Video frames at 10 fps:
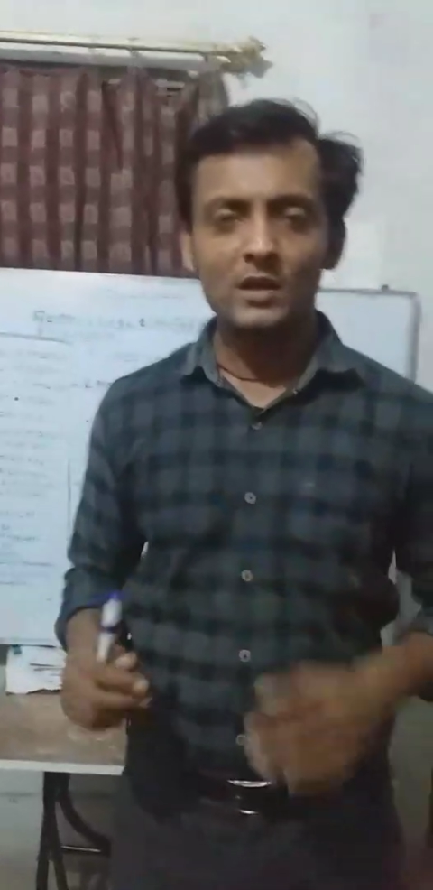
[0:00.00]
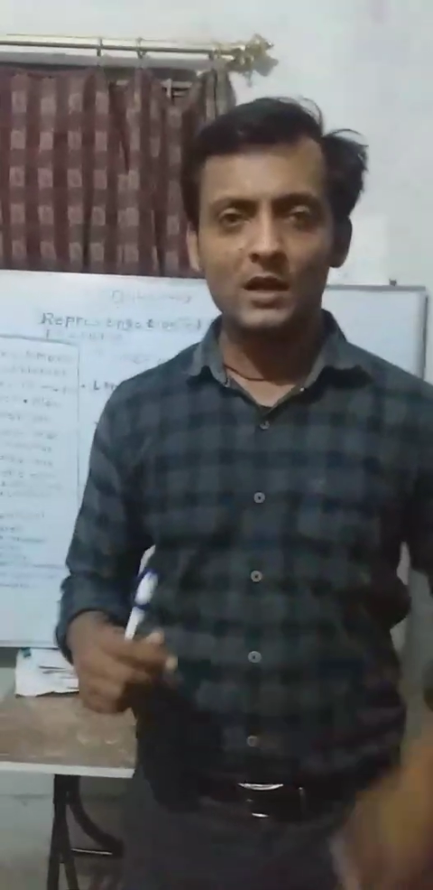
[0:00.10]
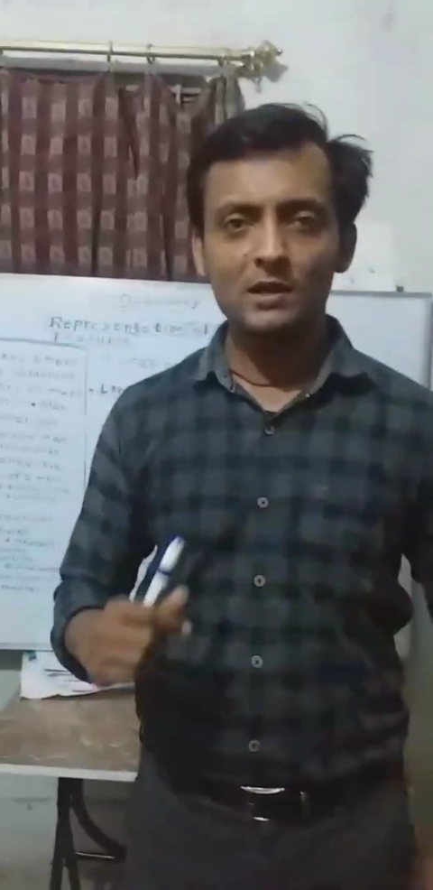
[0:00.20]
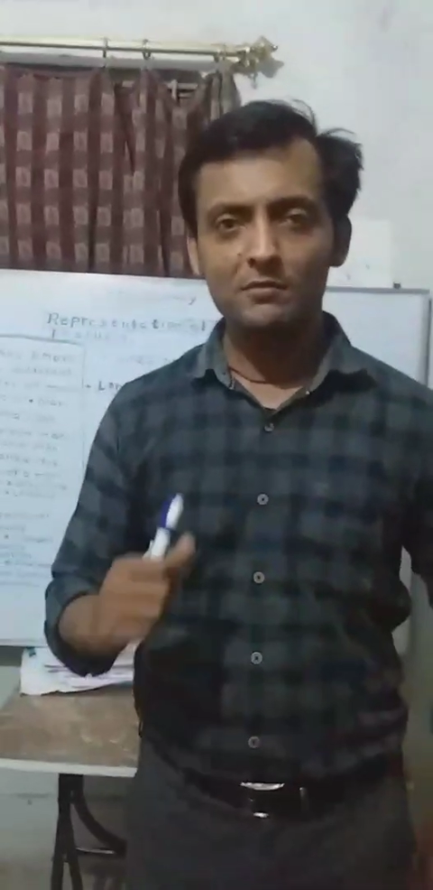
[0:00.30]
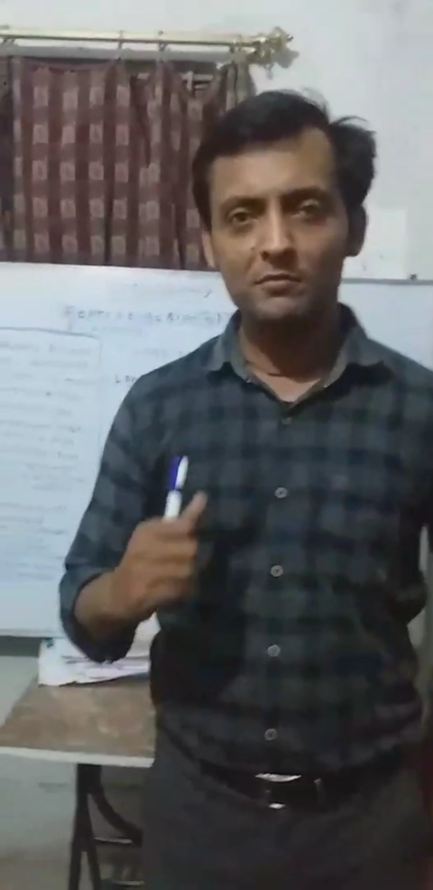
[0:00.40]

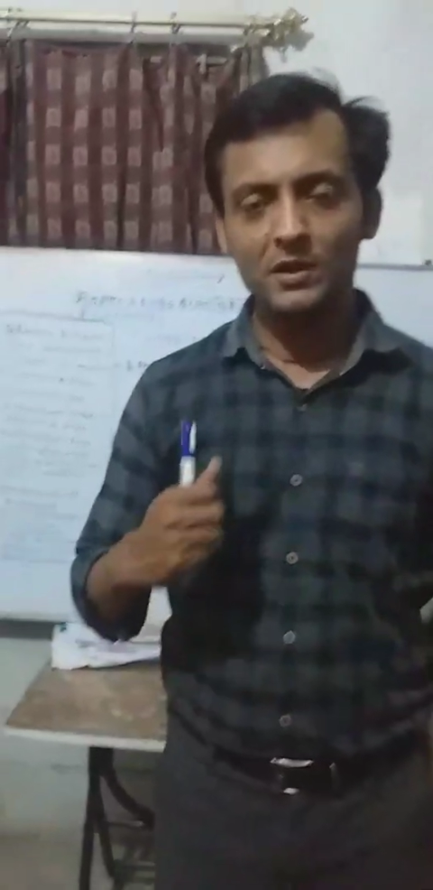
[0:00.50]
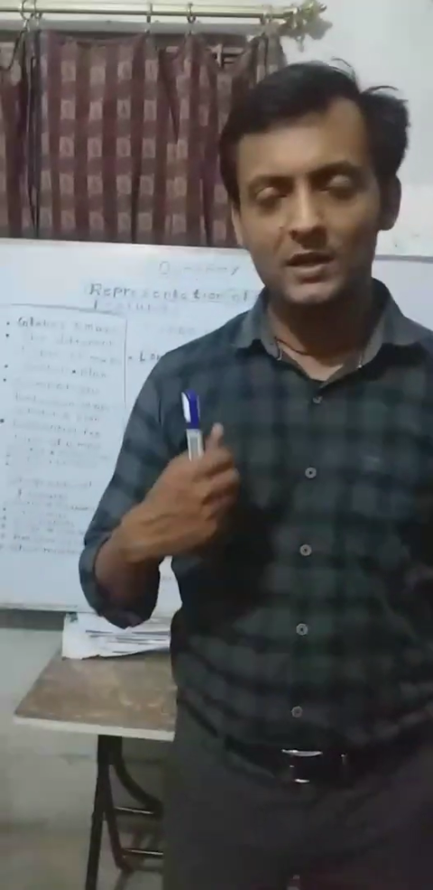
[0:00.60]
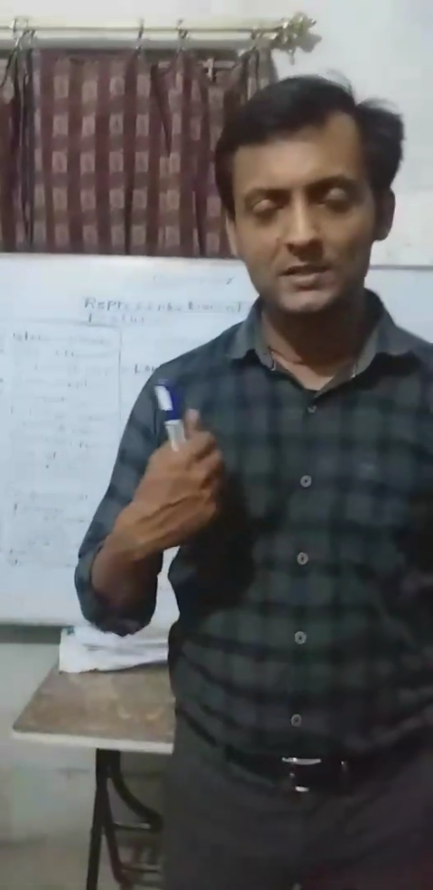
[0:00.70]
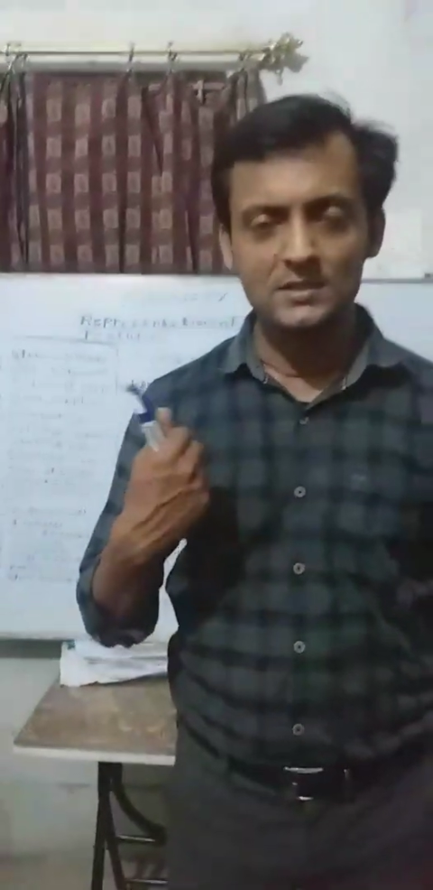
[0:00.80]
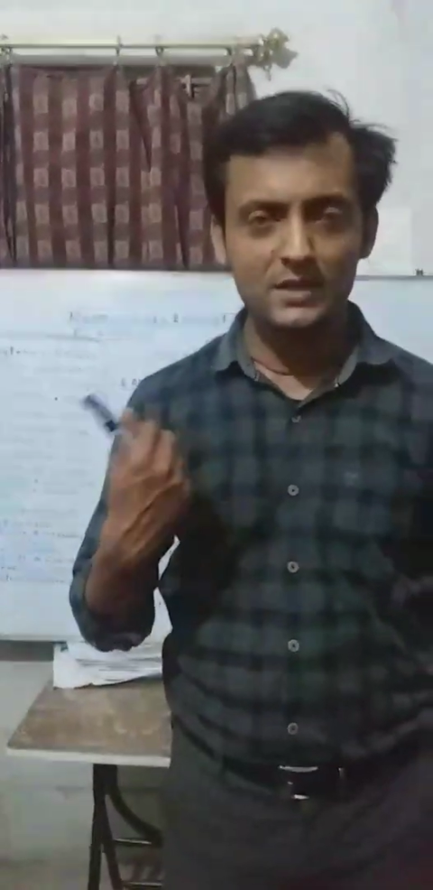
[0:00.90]
and
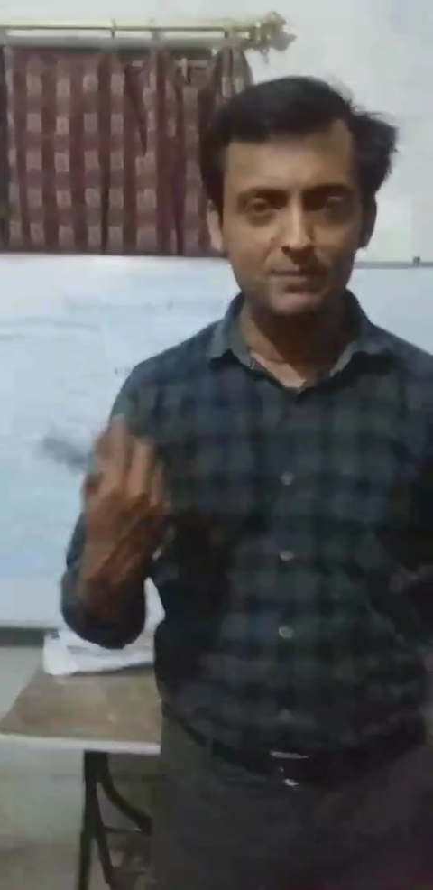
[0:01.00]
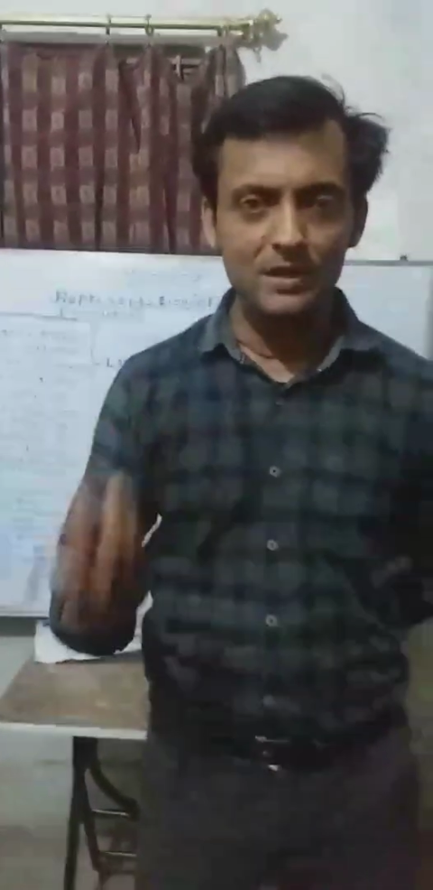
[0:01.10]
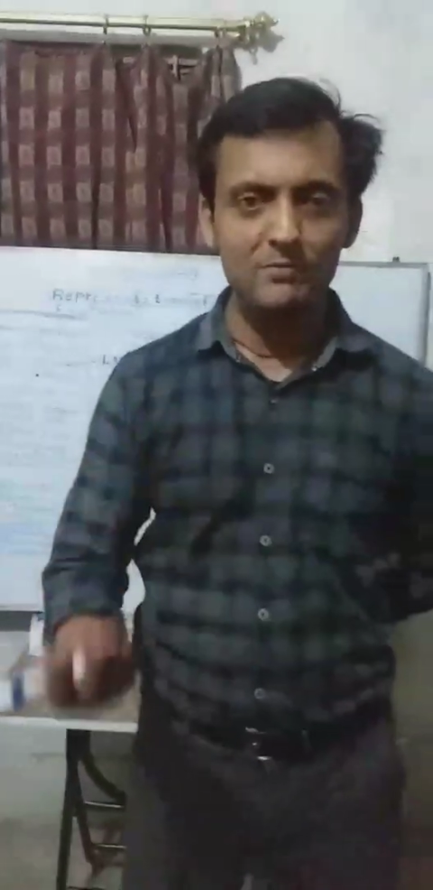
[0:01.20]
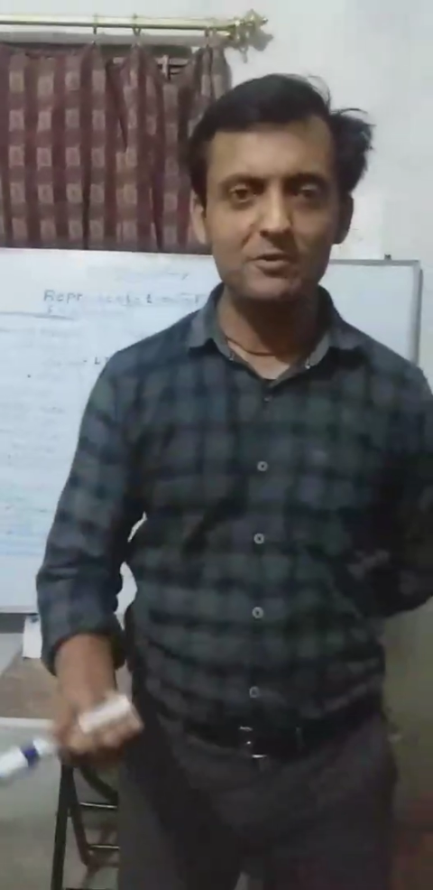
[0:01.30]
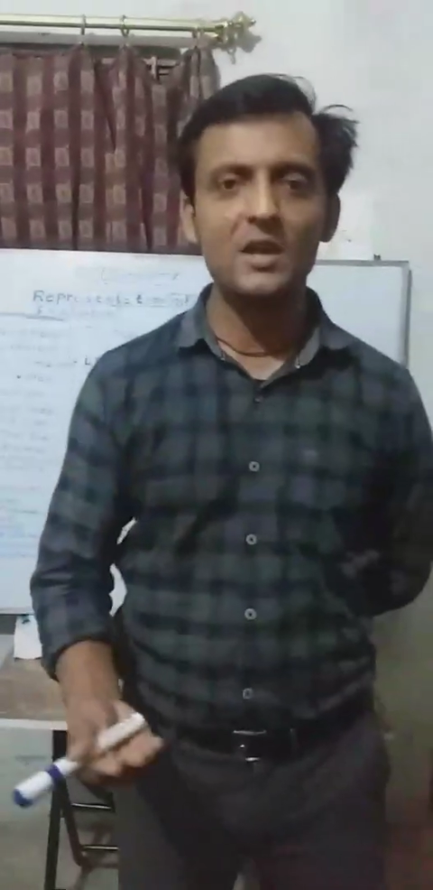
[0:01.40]
at the same
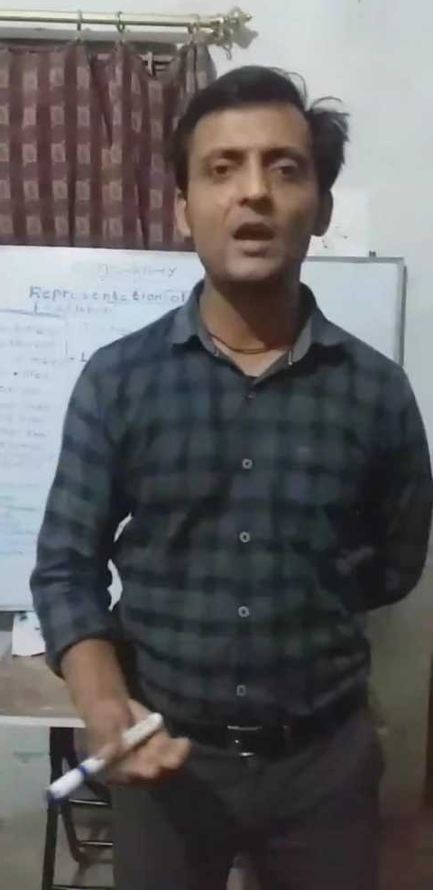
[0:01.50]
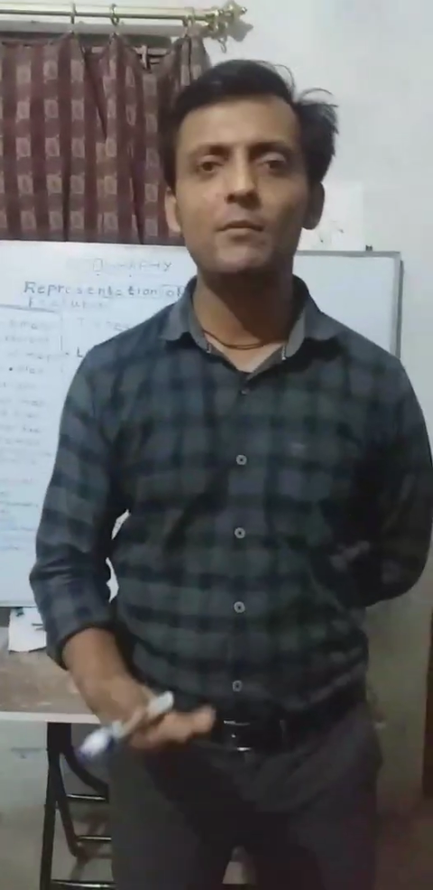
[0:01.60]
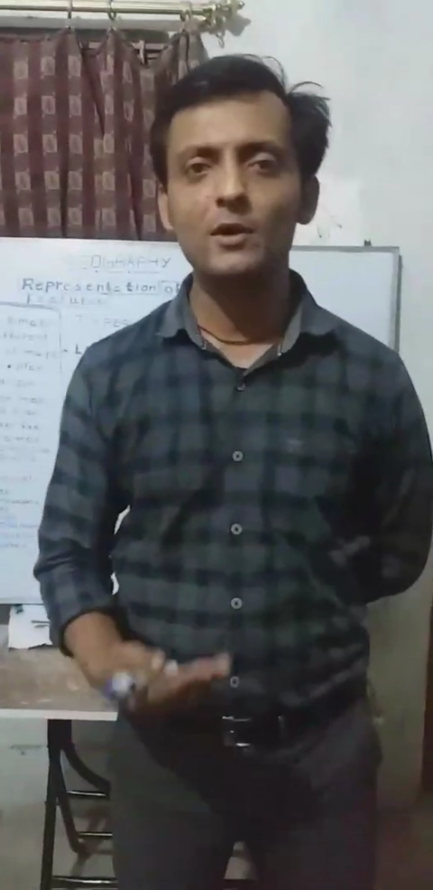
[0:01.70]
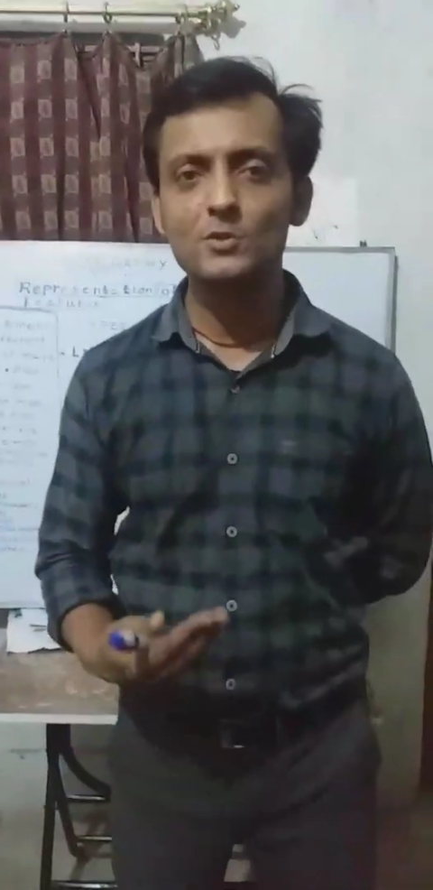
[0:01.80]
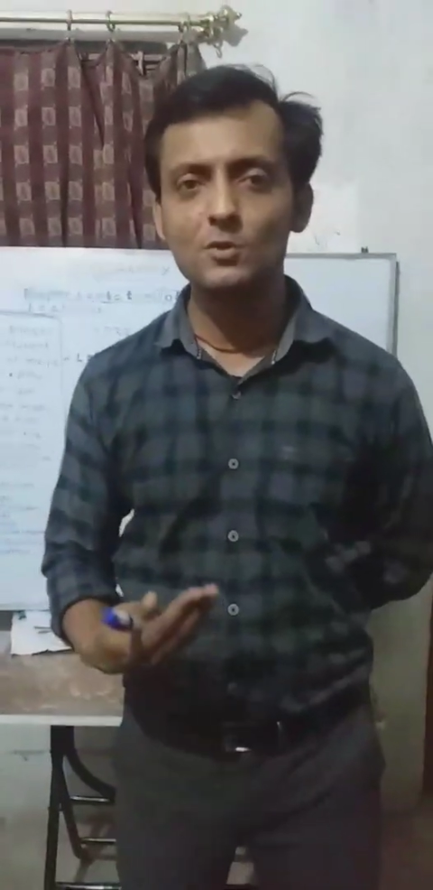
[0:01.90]
time we have
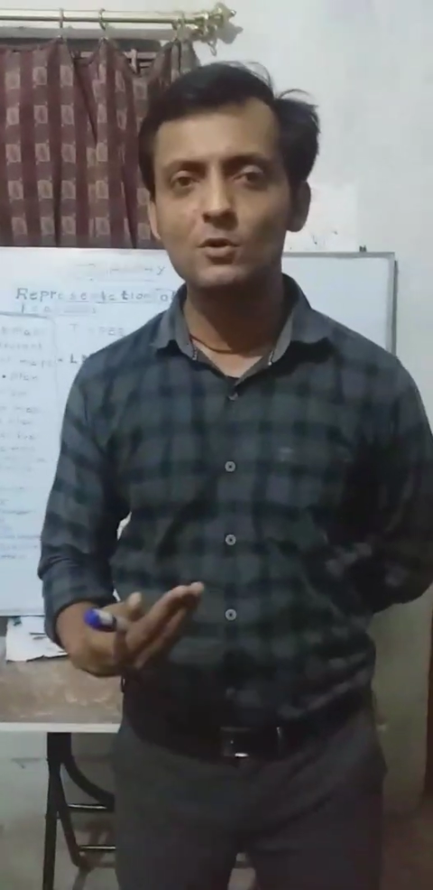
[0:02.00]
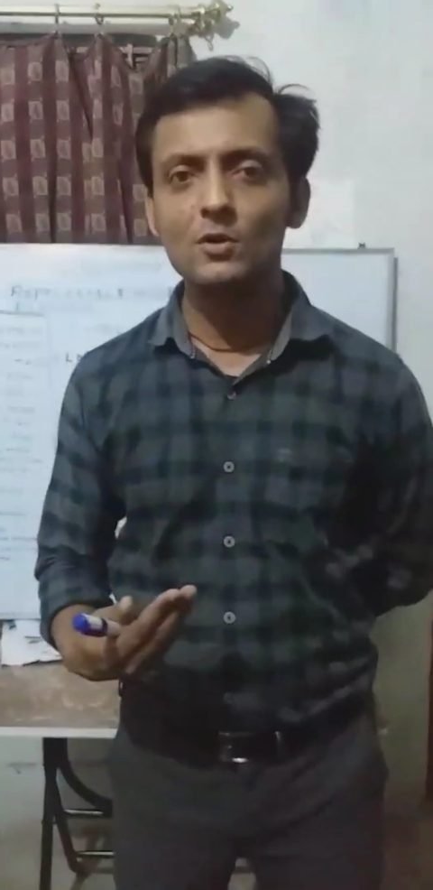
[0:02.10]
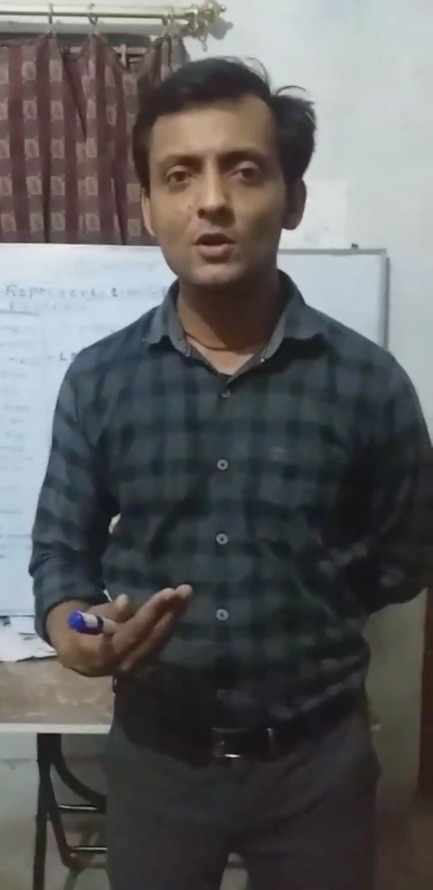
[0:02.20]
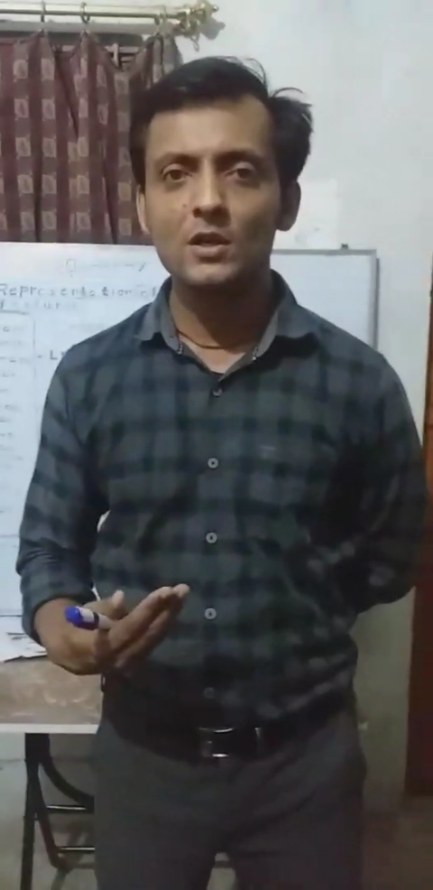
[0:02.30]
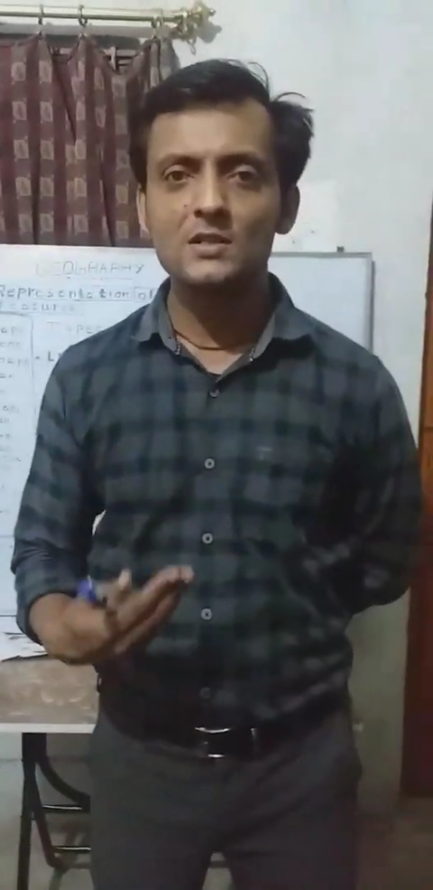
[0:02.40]
also